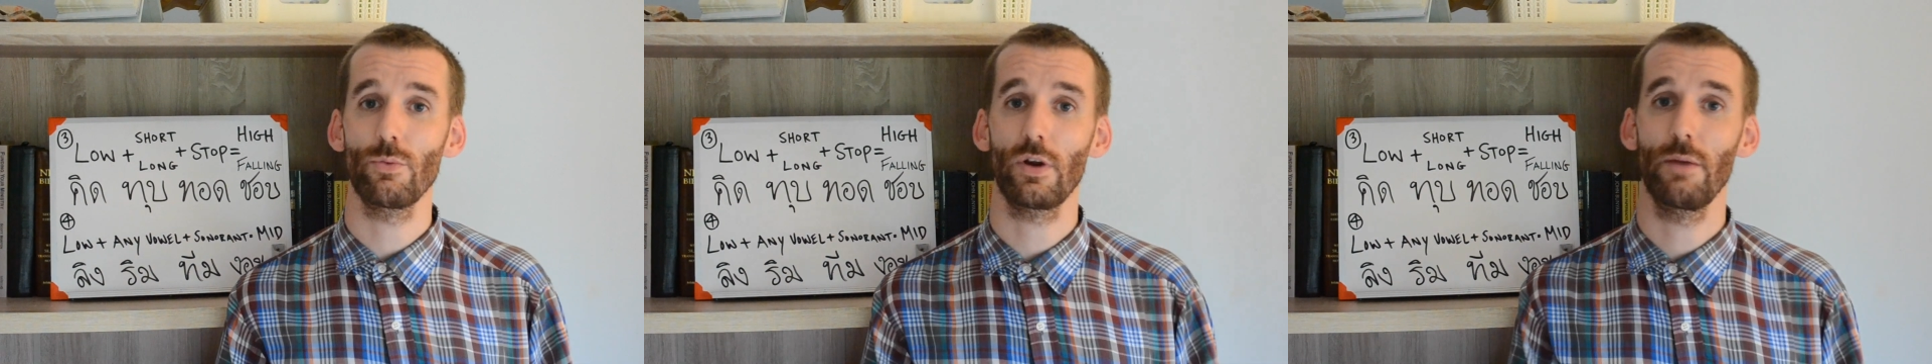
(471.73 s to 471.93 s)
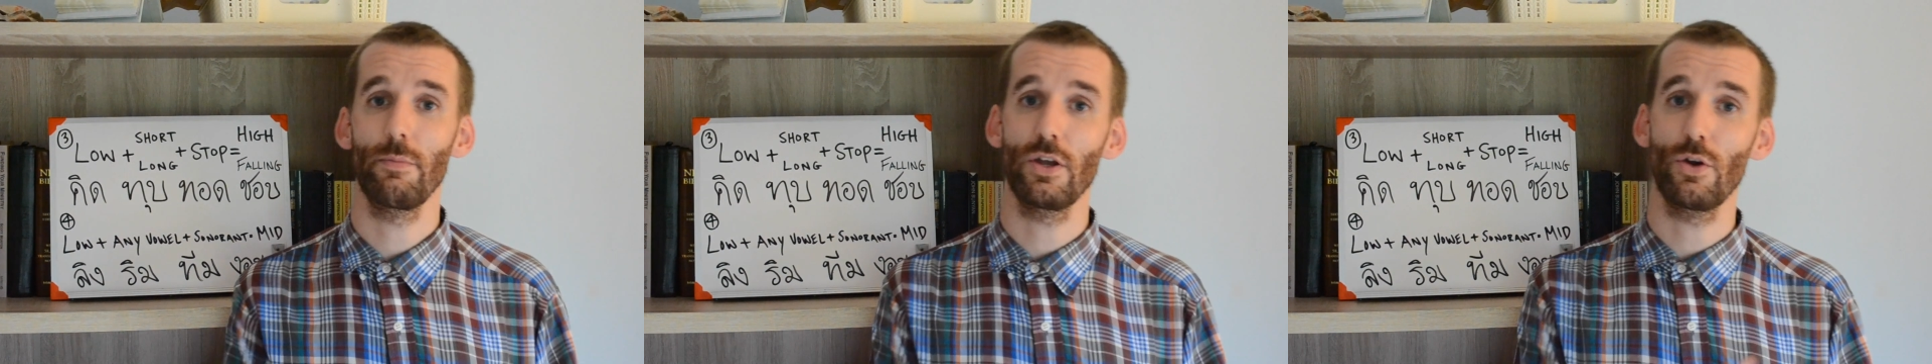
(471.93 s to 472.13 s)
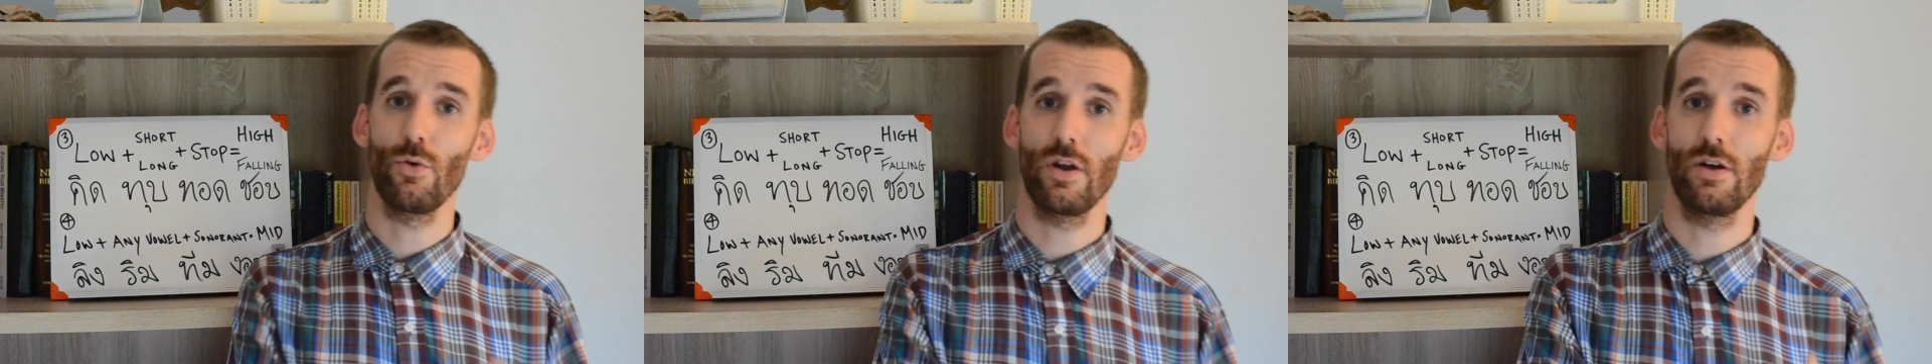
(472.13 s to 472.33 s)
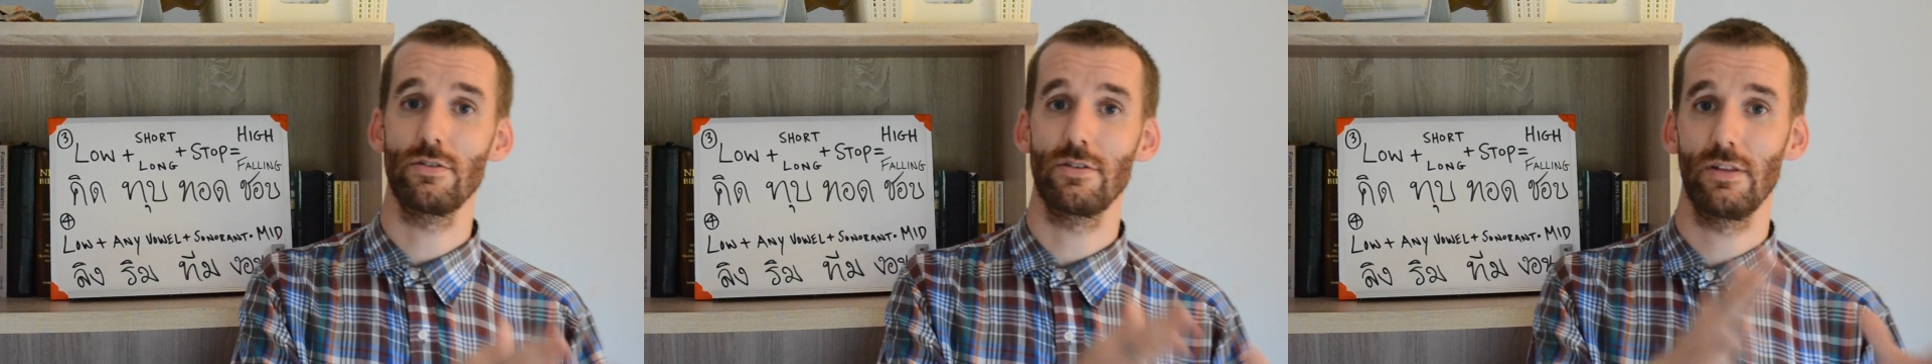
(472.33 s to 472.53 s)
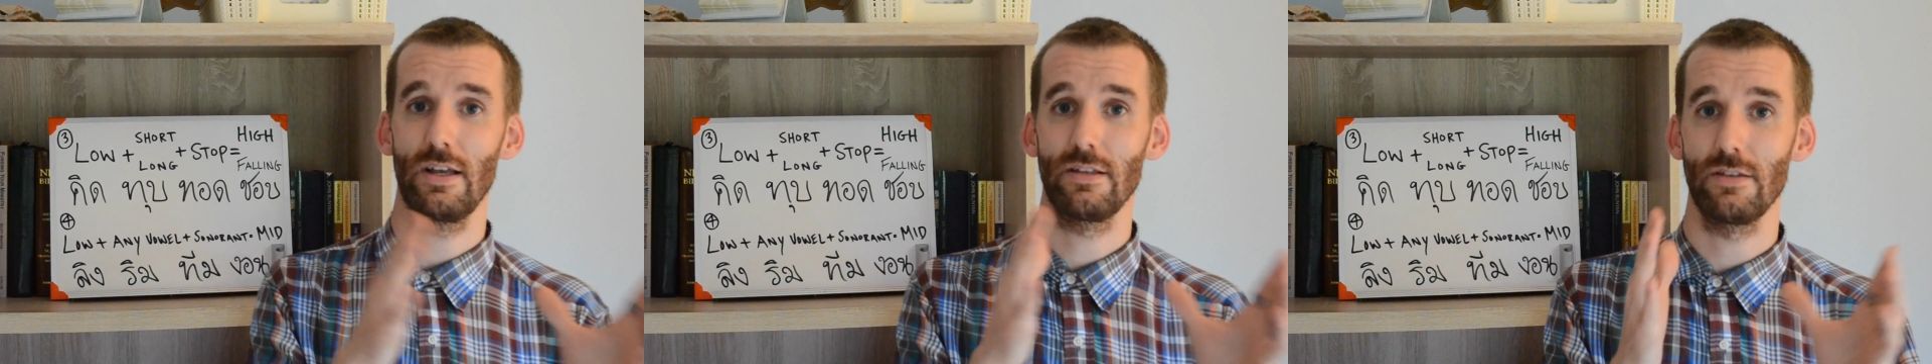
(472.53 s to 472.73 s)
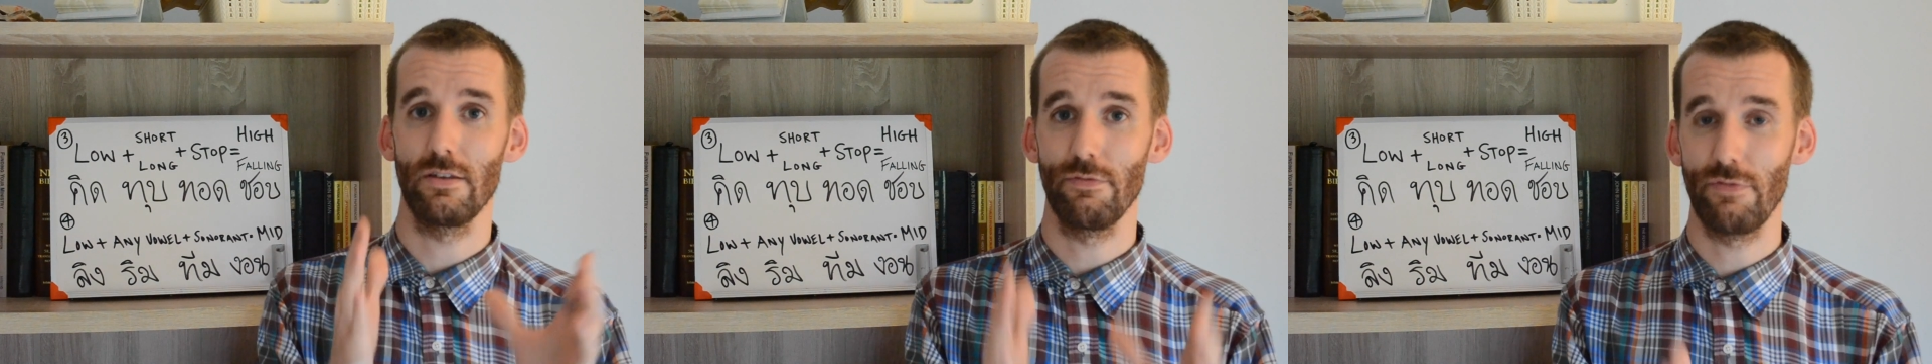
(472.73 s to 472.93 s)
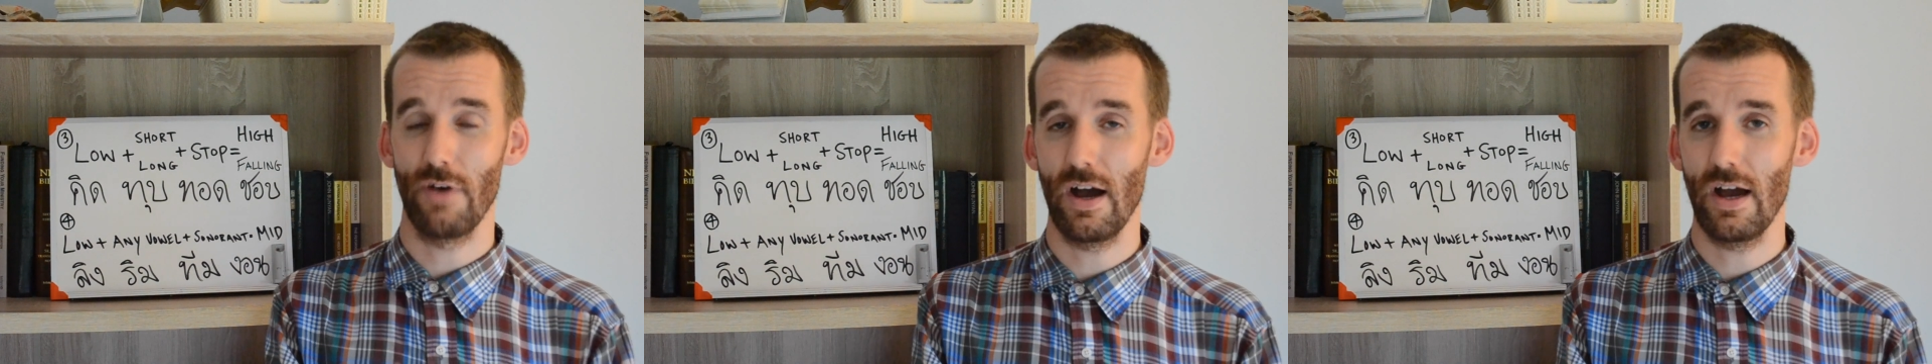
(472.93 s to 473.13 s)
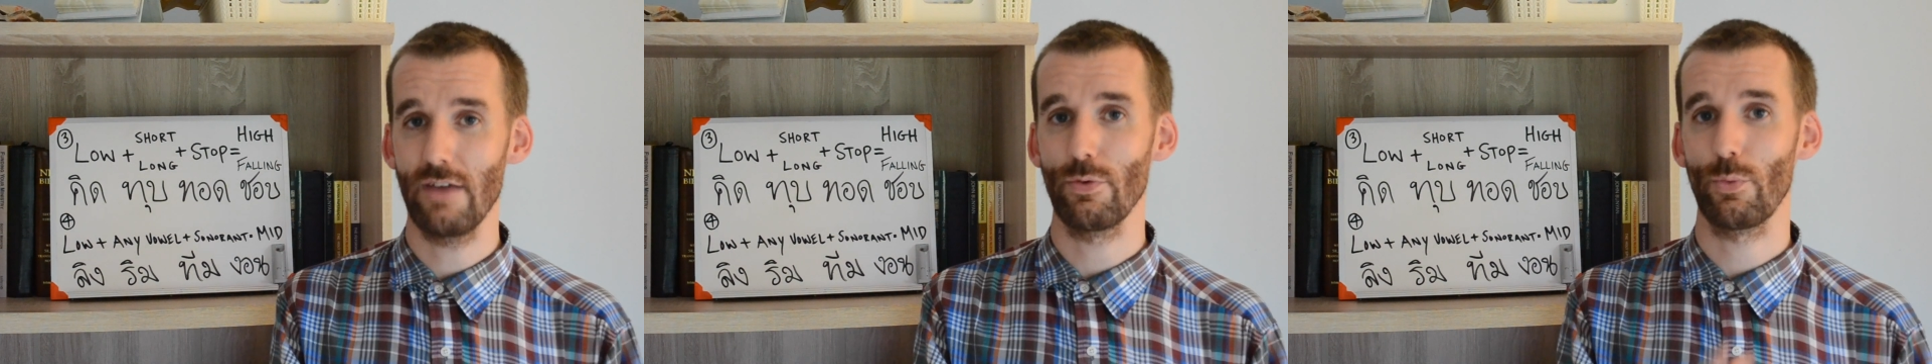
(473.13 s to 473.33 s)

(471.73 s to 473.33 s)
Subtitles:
we're going to be going on to lesson 5,